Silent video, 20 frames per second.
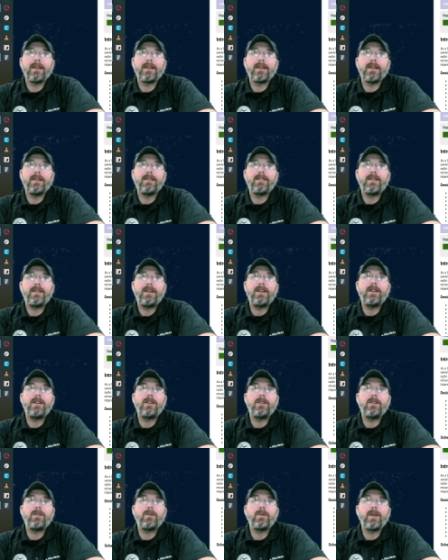
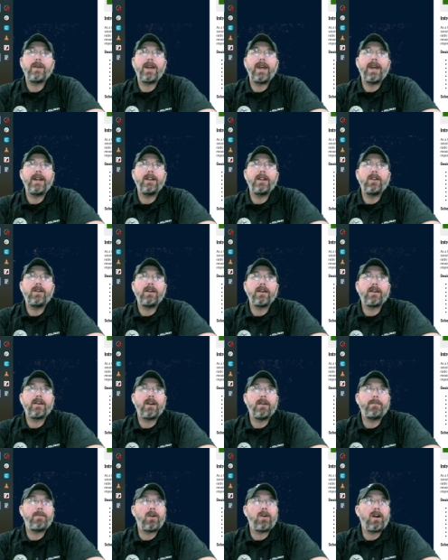continue, and look,
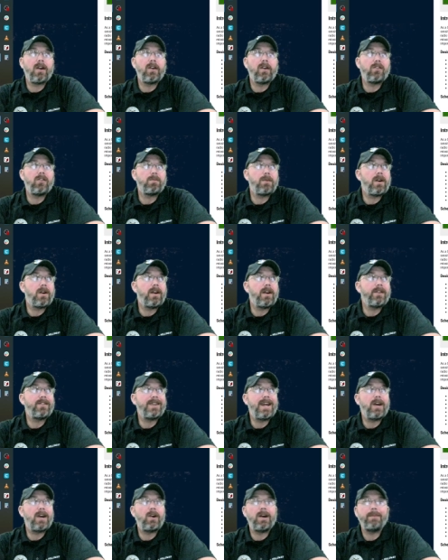our progress bar is
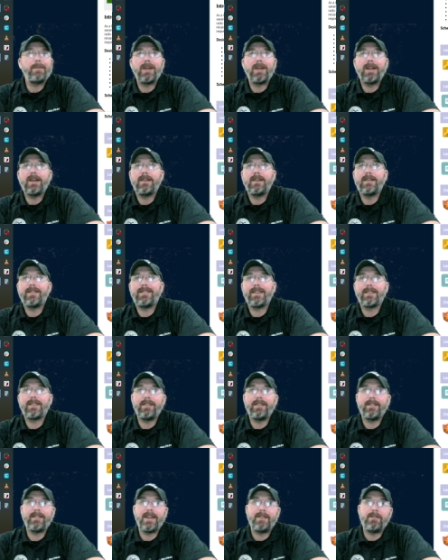now updated to
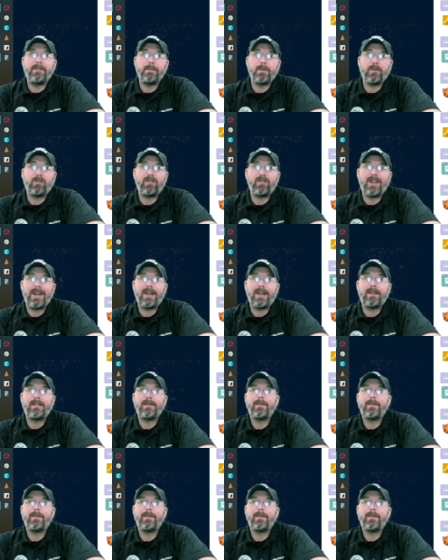67%.